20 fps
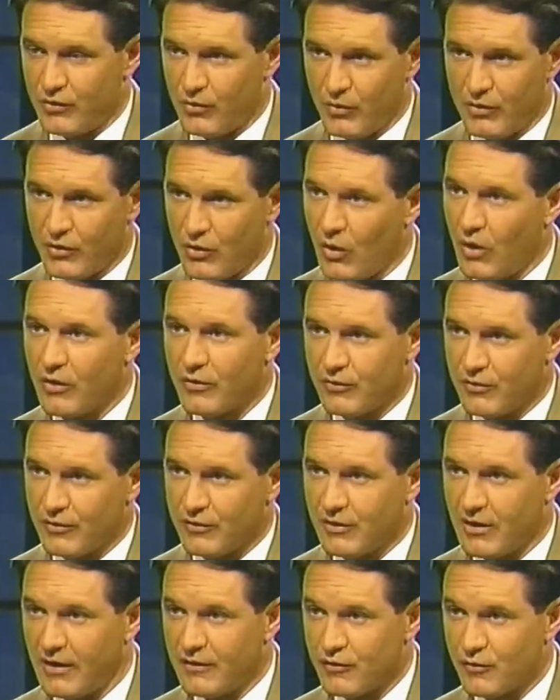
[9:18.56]
you and caused these
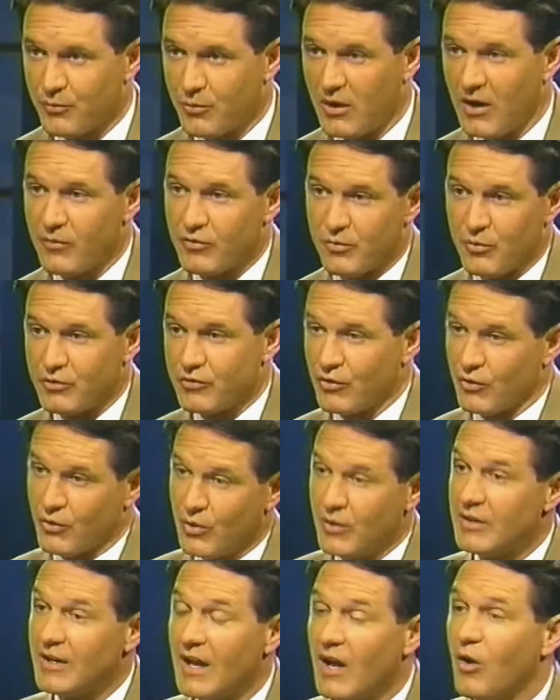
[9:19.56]
kinds of problems, but you
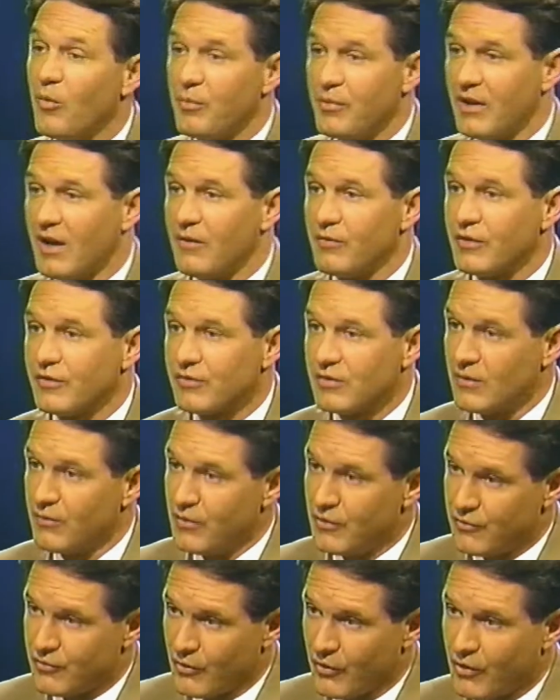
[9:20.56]
couldn't help it, obviously, if
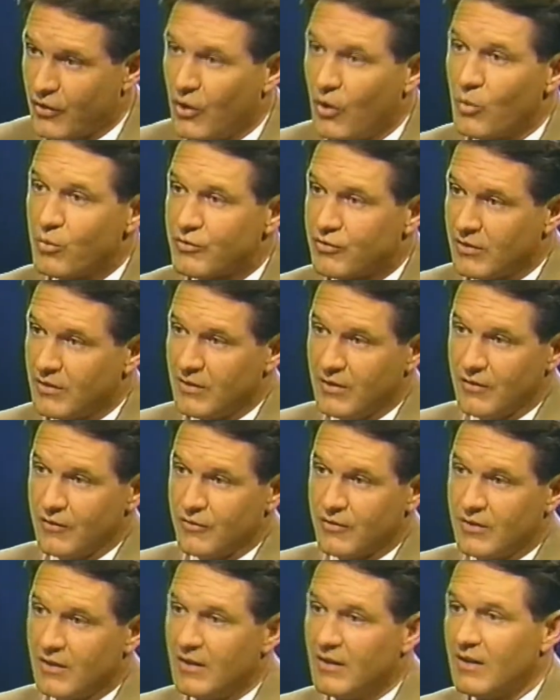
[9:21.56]
he's your coach and
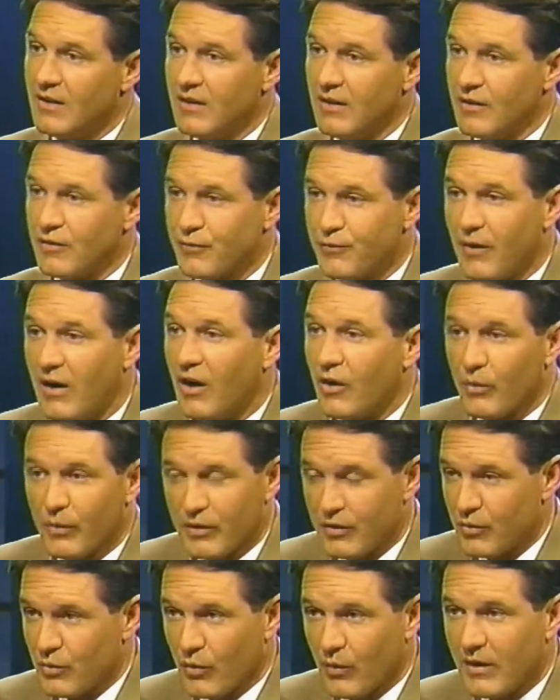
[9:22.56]
he's following
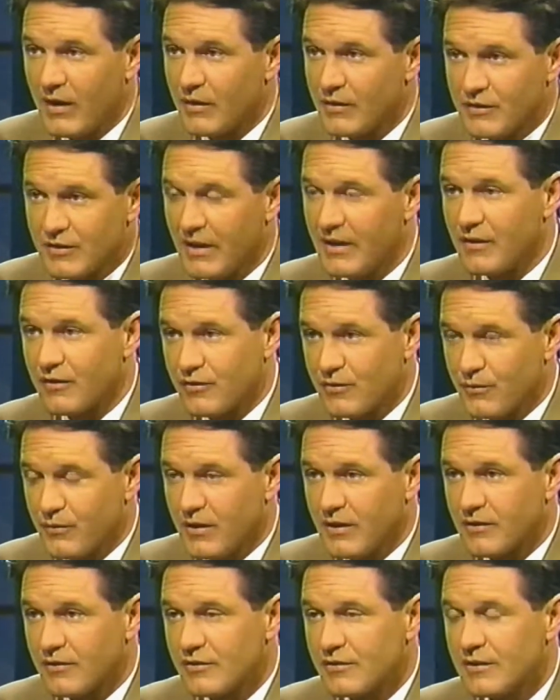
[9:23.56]
you around tennis
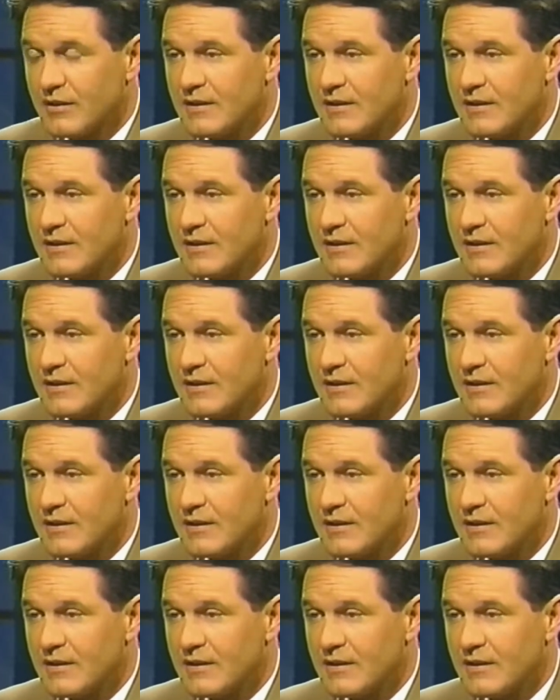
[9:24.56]
events.